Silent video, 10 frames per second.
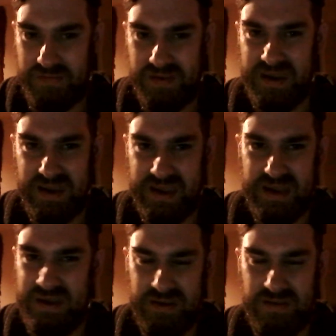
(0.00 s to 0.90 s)
and
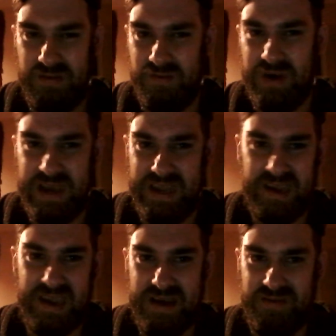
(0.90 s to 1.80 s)
again the way the
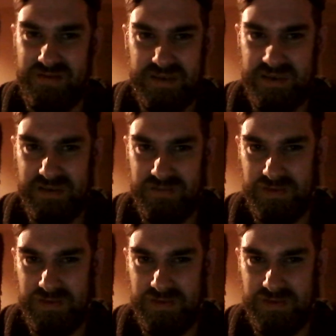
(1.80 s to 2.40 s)
characters